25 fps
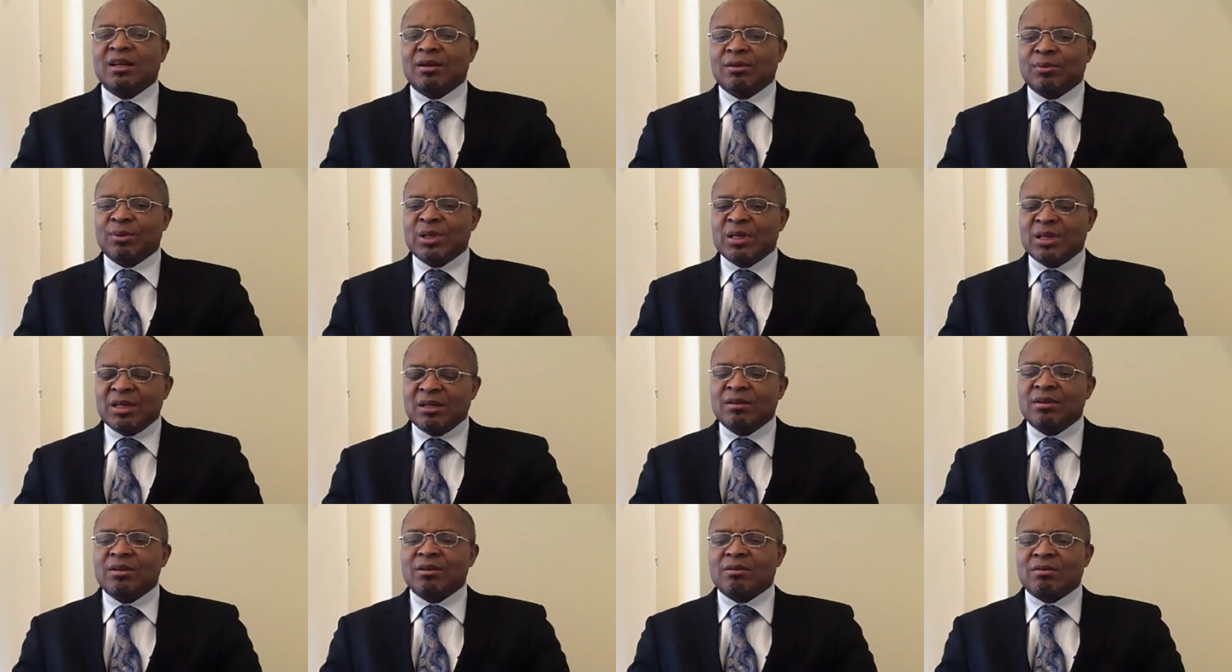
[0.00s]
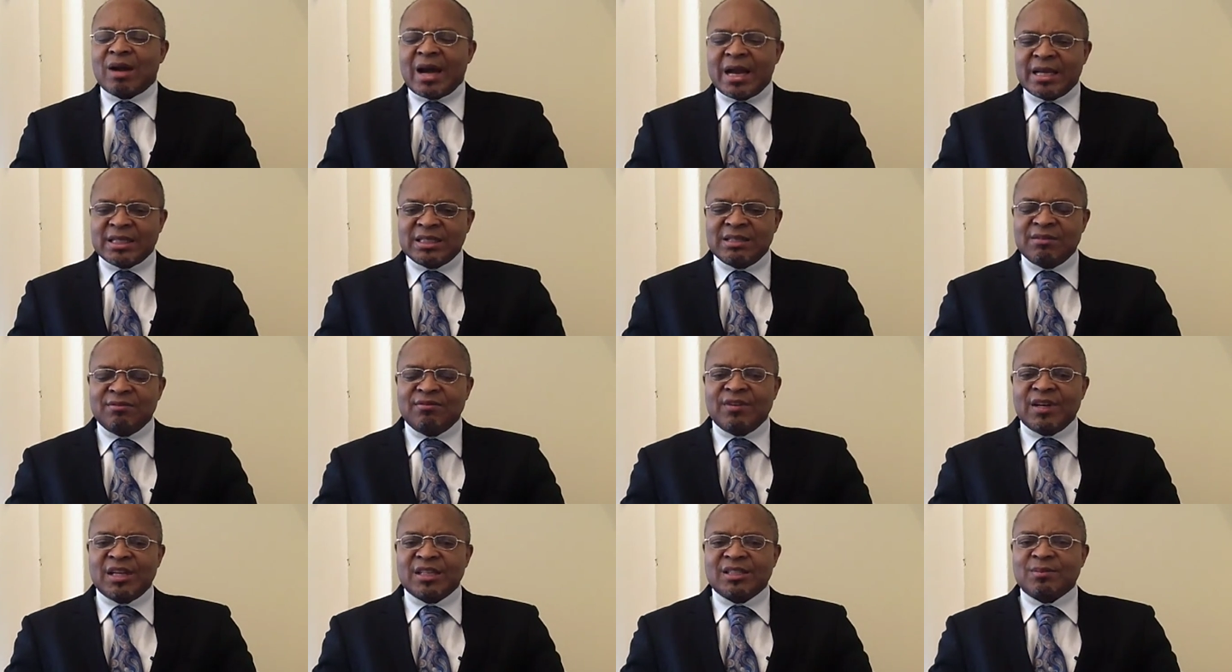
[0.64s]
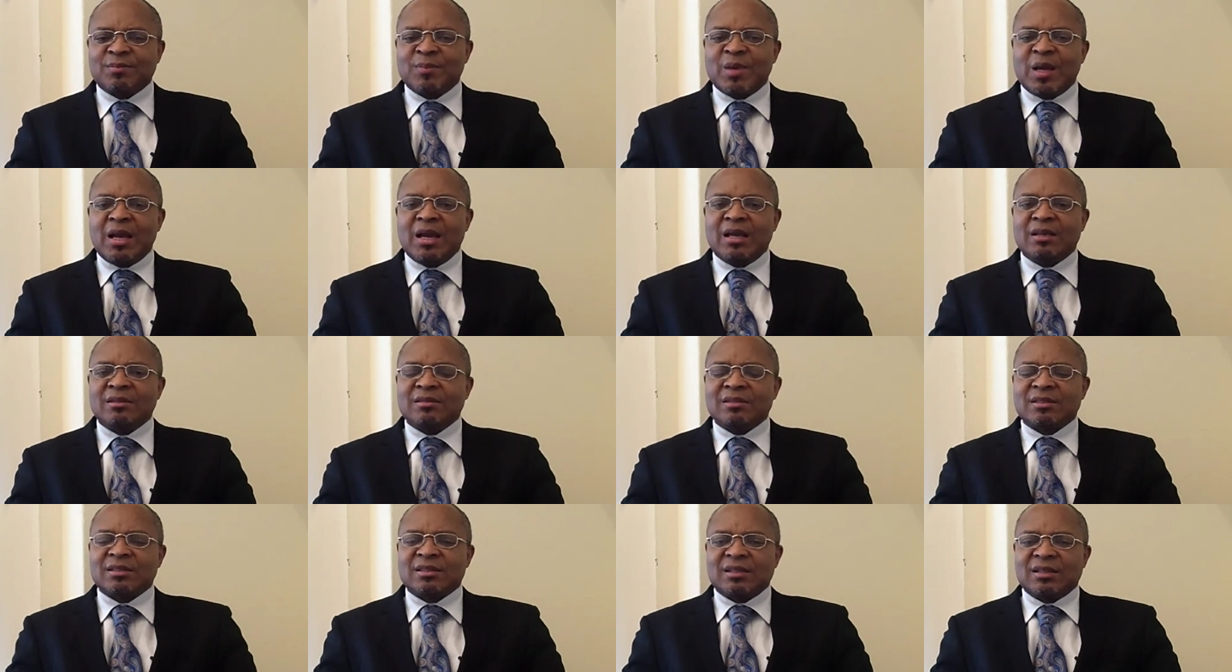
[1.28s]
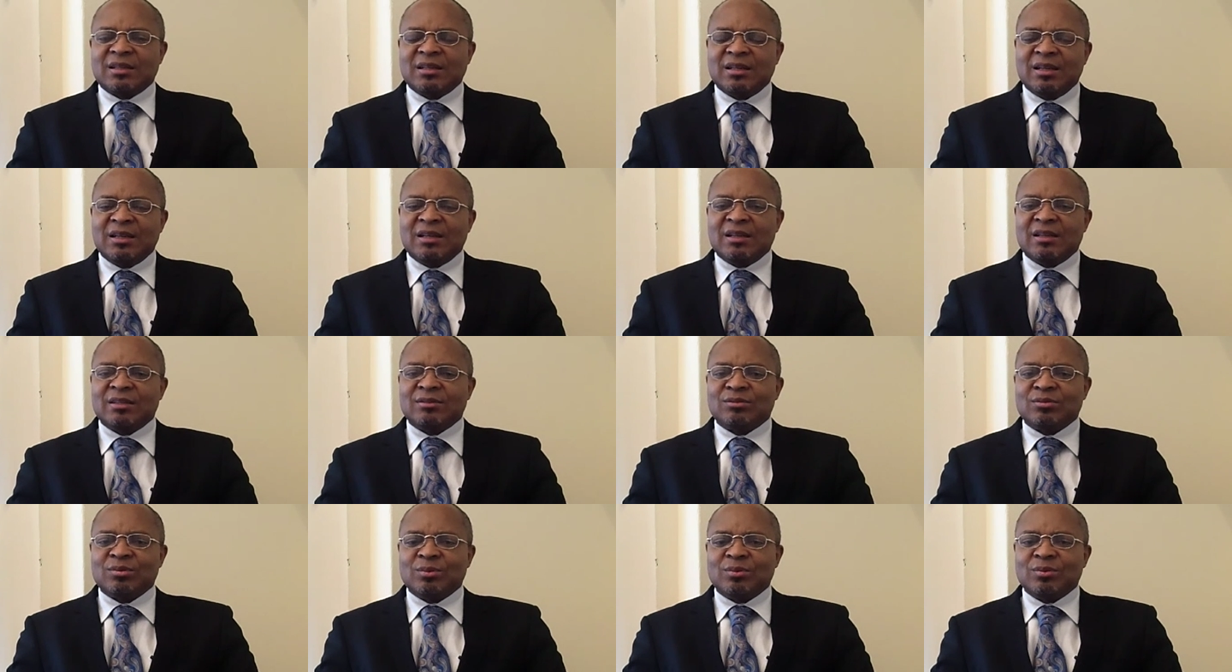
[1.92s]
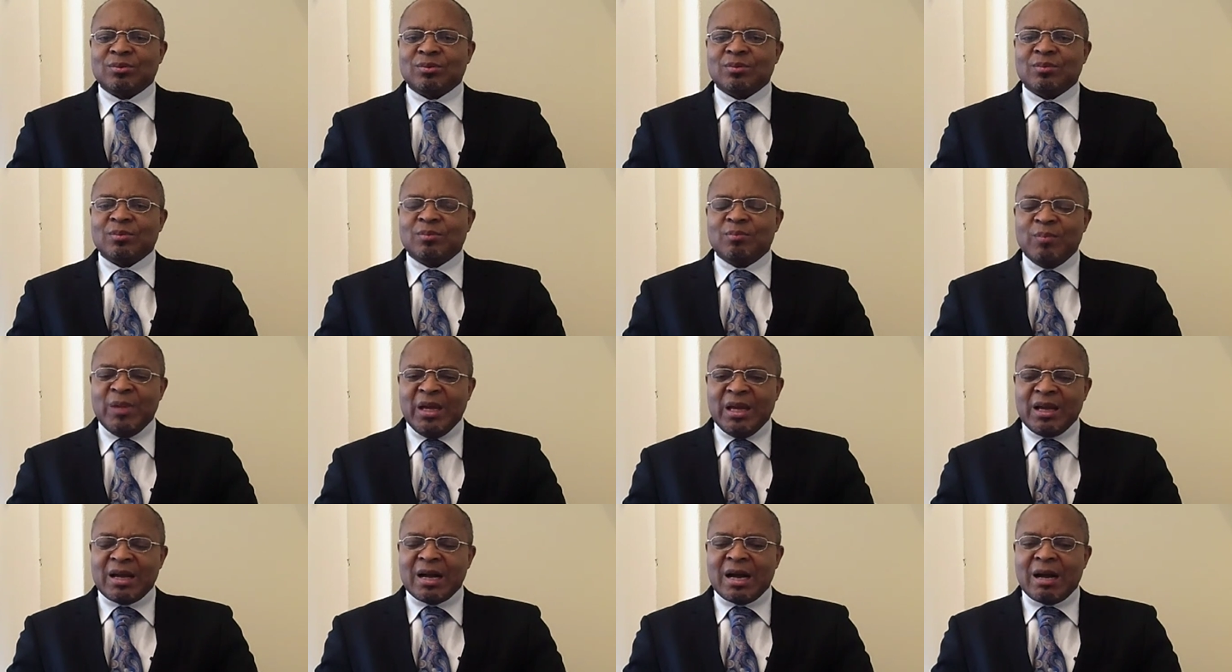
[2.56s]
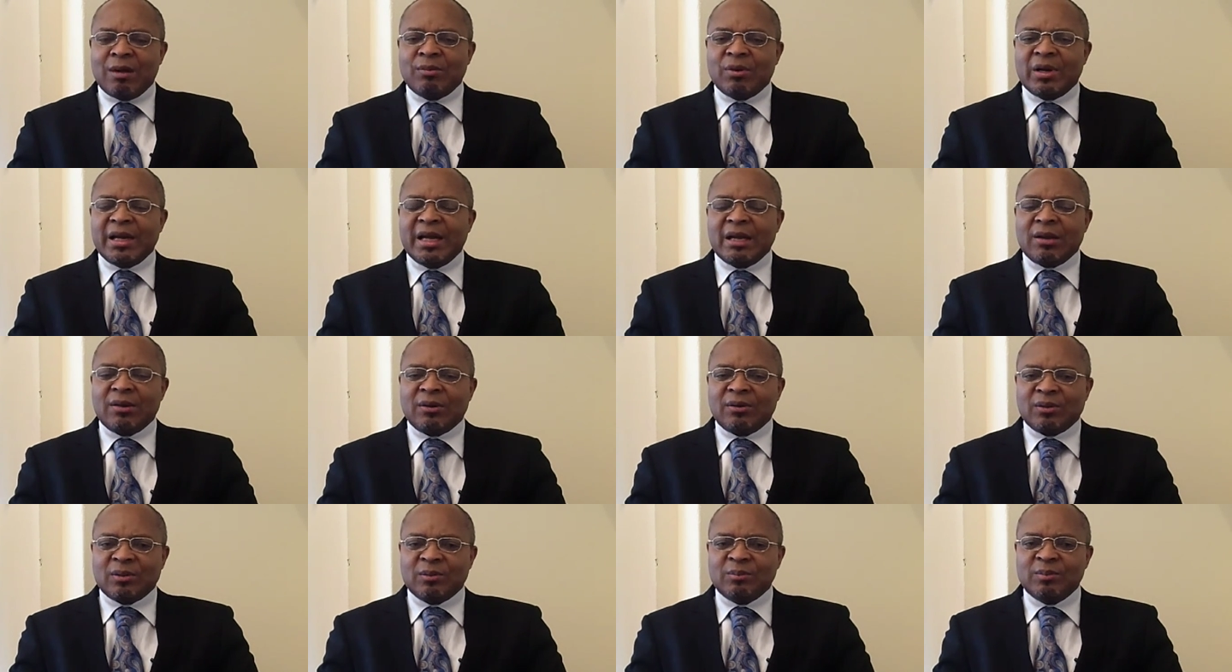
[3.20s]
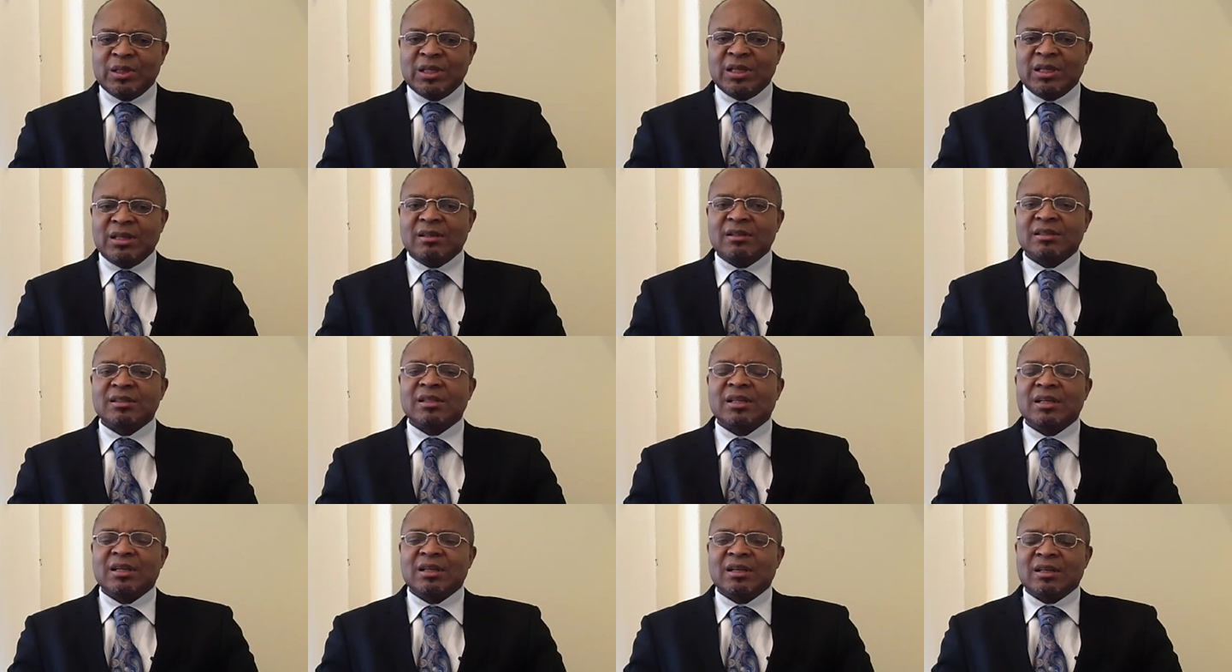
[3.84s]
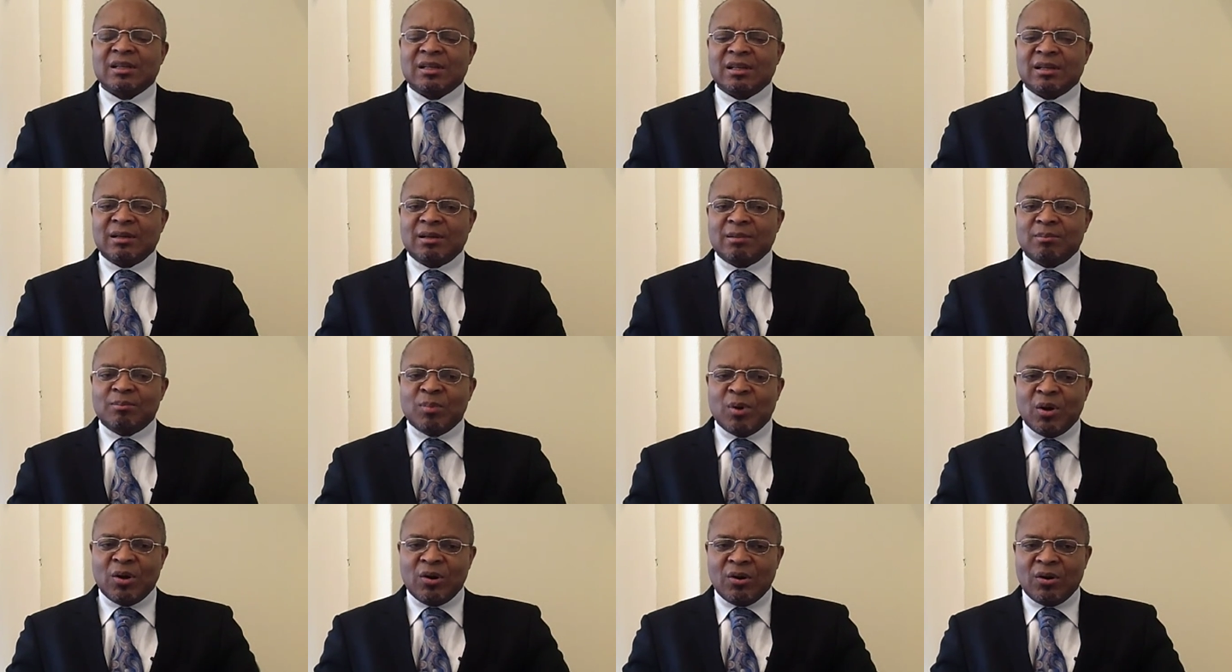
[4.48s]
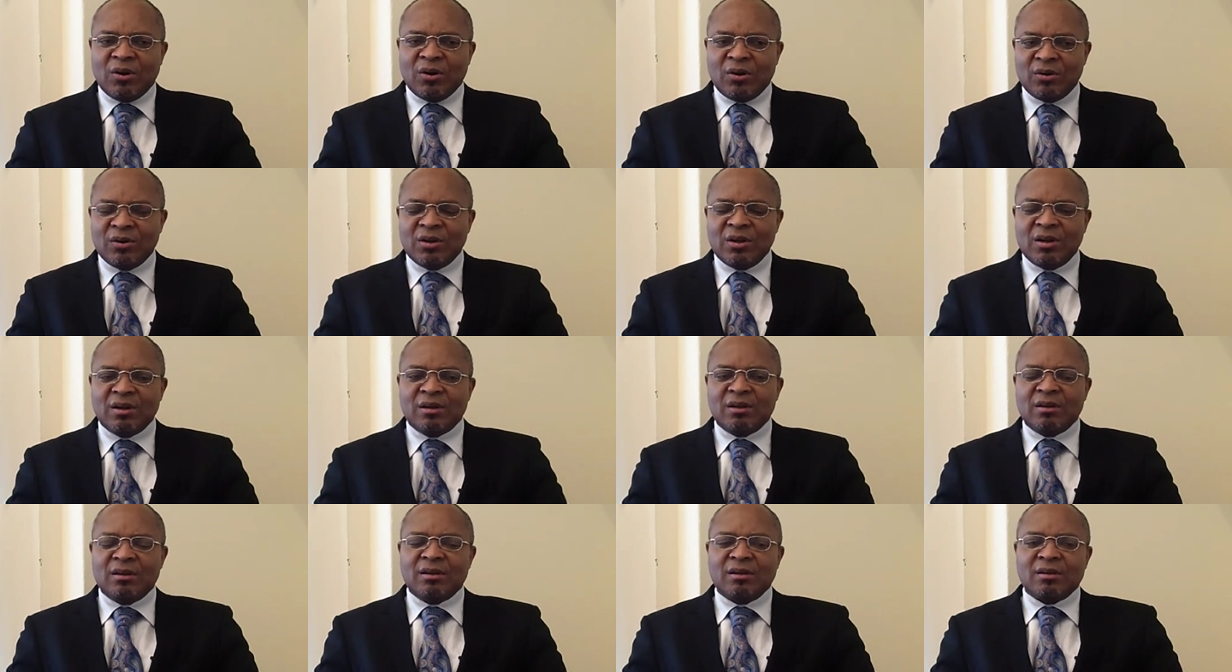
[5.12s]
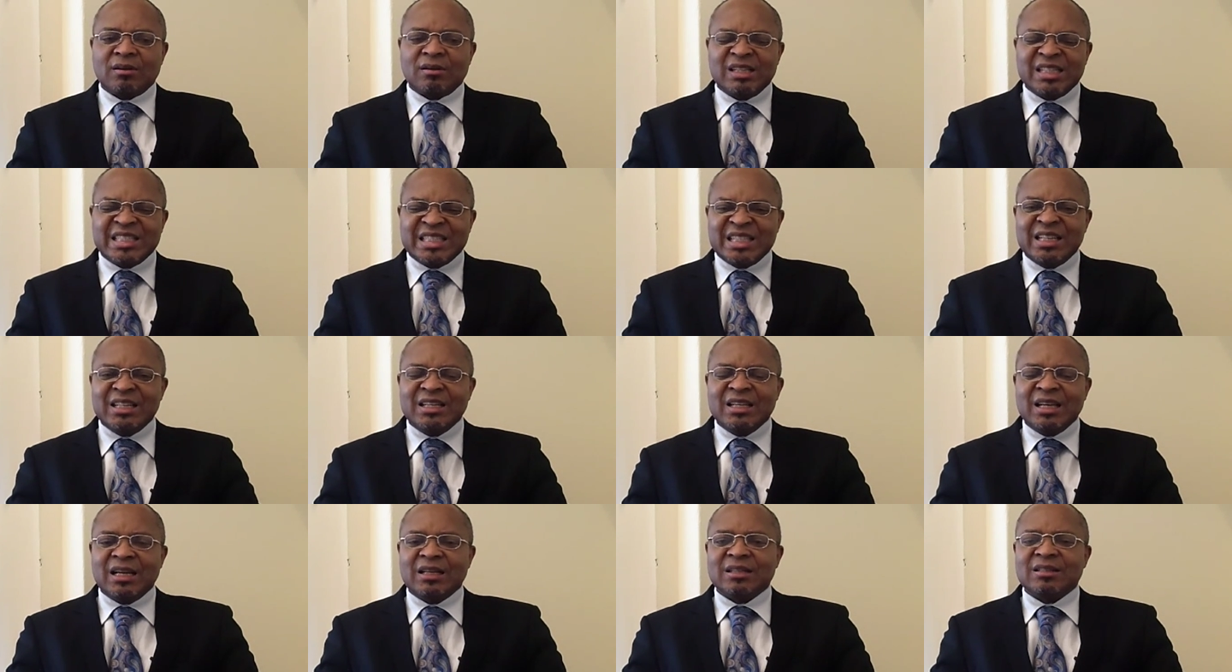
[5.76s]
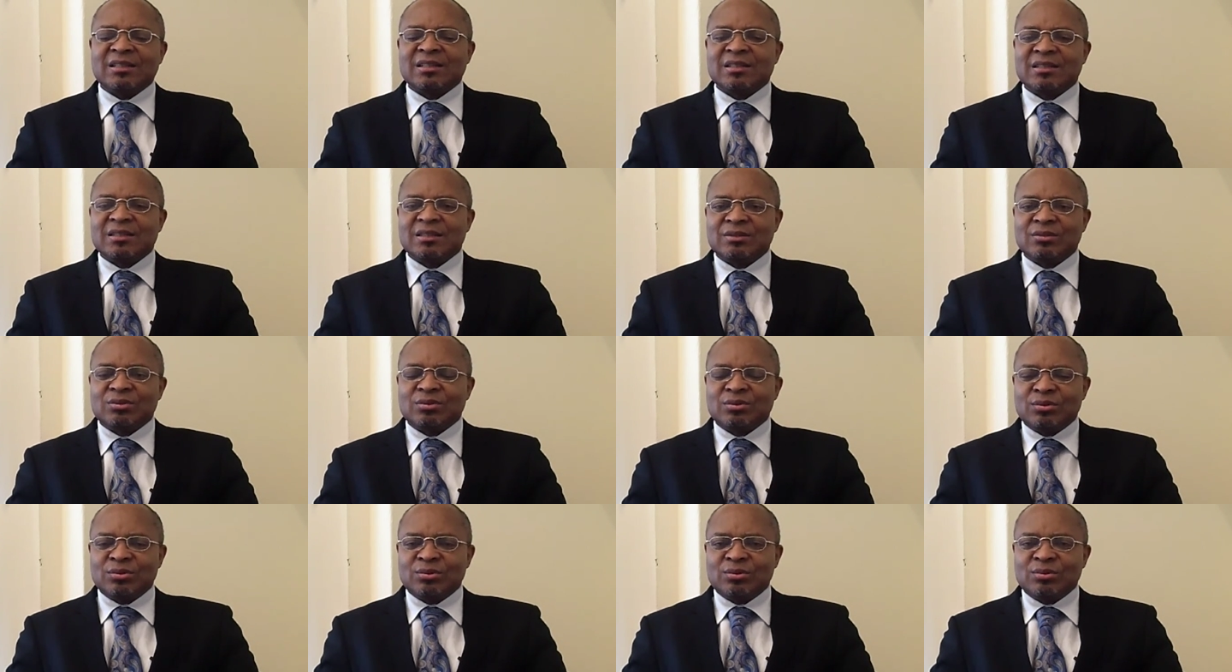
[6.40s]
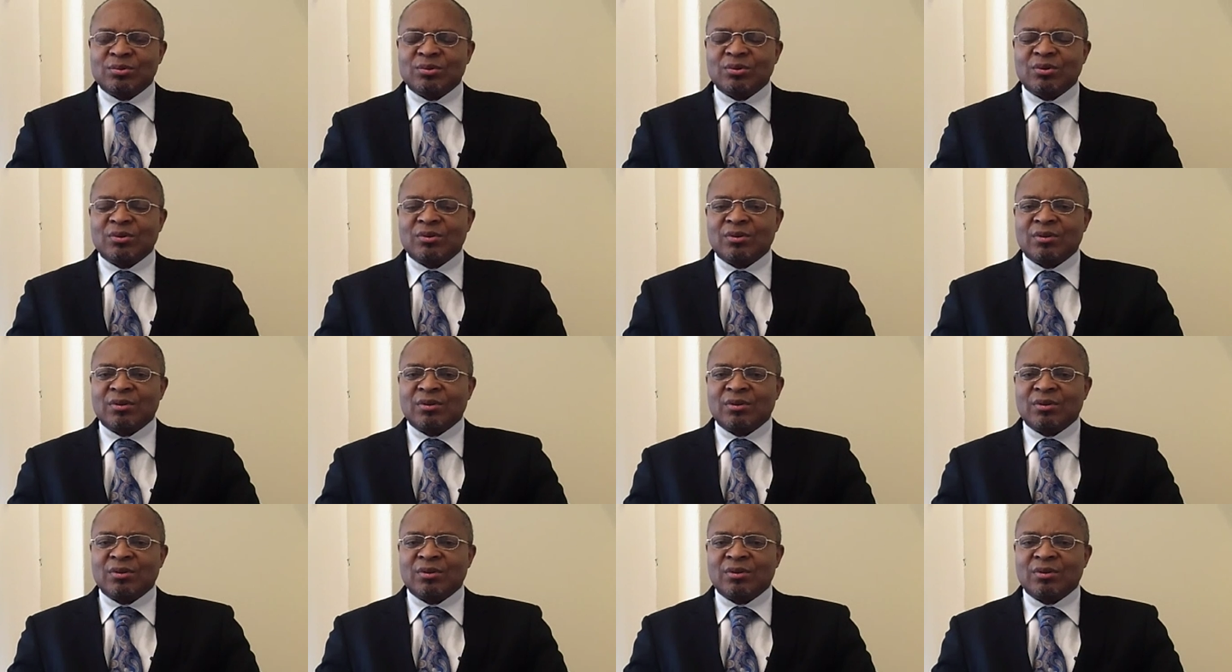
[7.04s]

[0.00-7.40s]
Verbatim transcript: We need the right investments to make our economy uh, more uh, resilient to